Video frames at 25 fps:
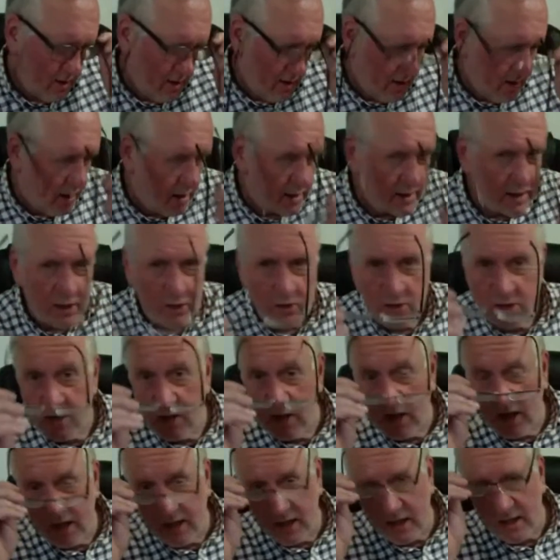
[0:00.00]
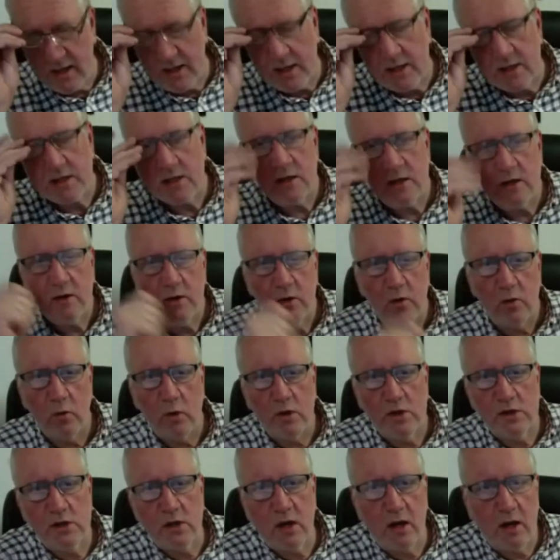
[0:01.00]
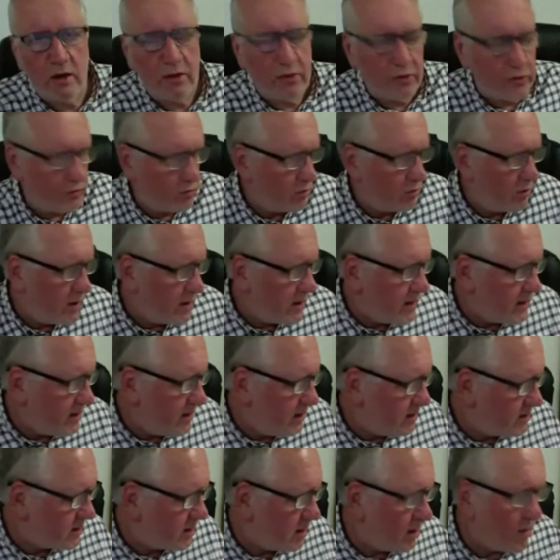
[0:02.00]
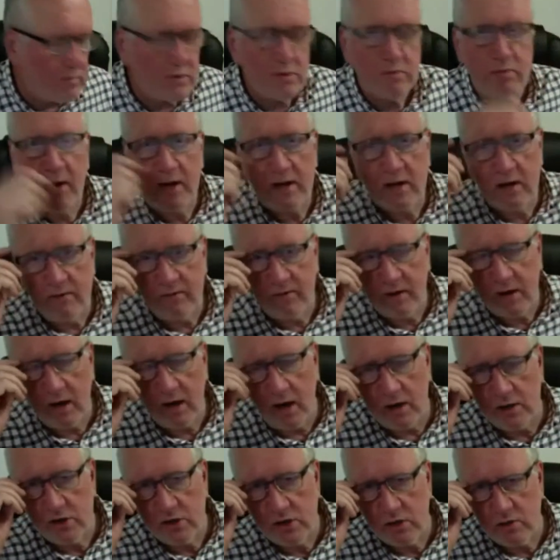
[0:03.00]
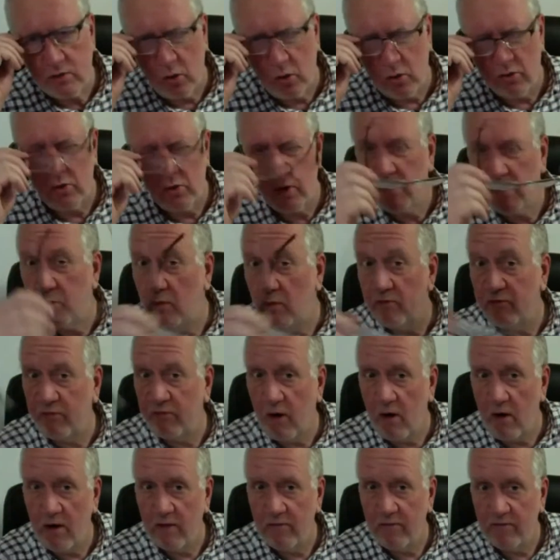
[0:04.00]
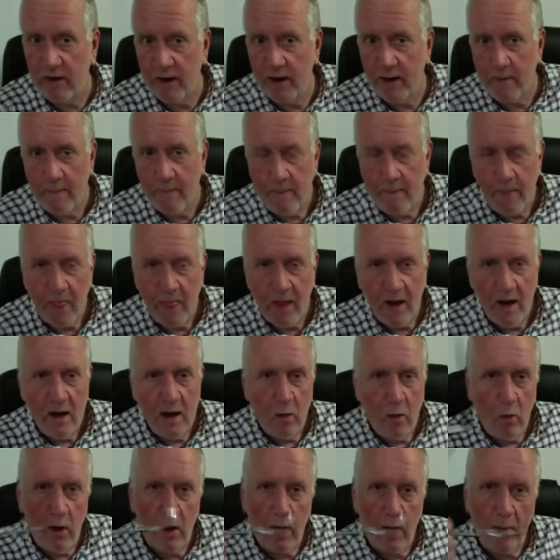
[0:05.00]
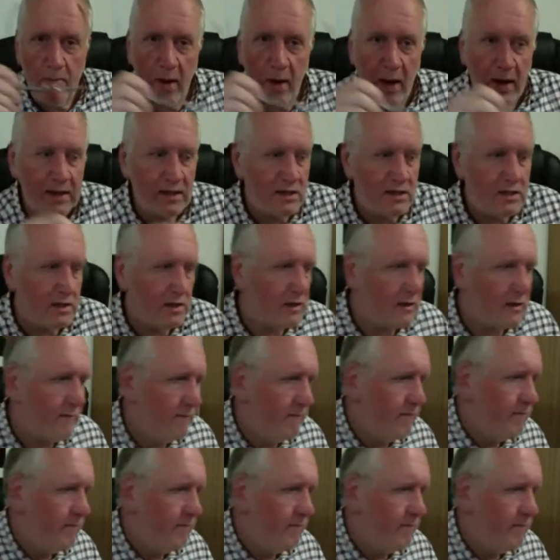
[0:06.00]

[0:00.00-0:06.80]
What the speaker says: I use these, which are 3 times magnification, or 3.5 now, when I'm painting.